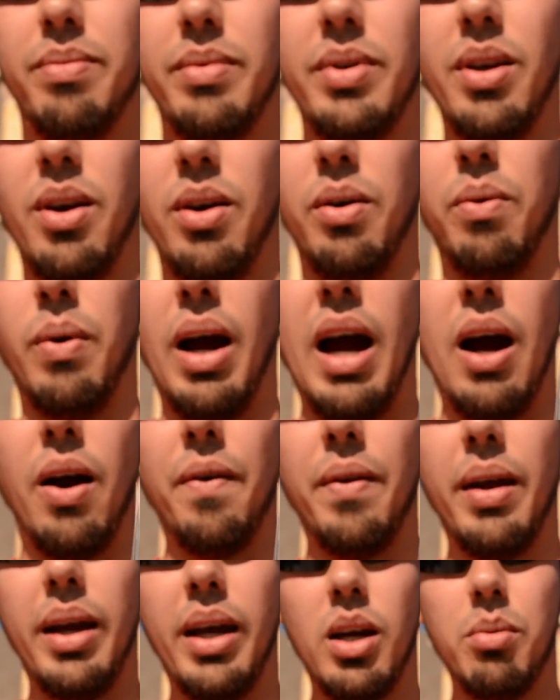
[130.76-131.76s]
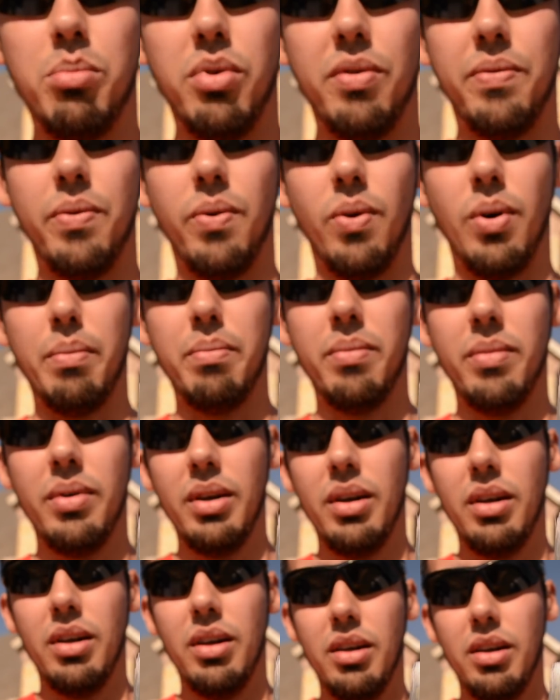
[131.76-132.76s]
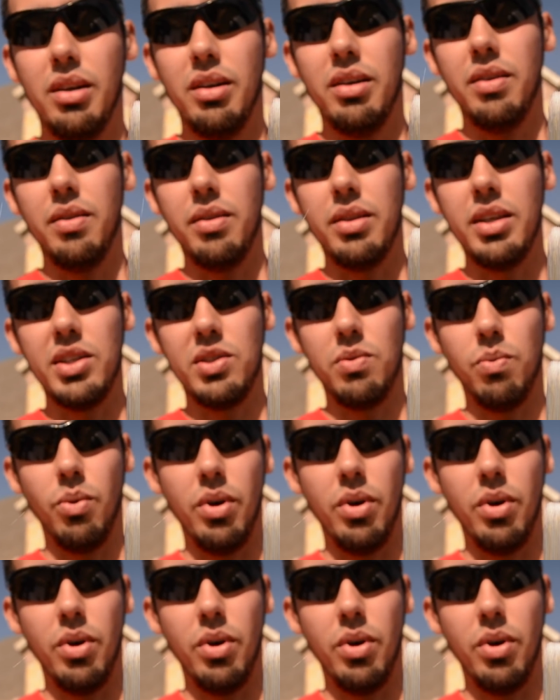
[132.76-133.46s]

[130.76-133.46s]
You know, how are they gonna perform this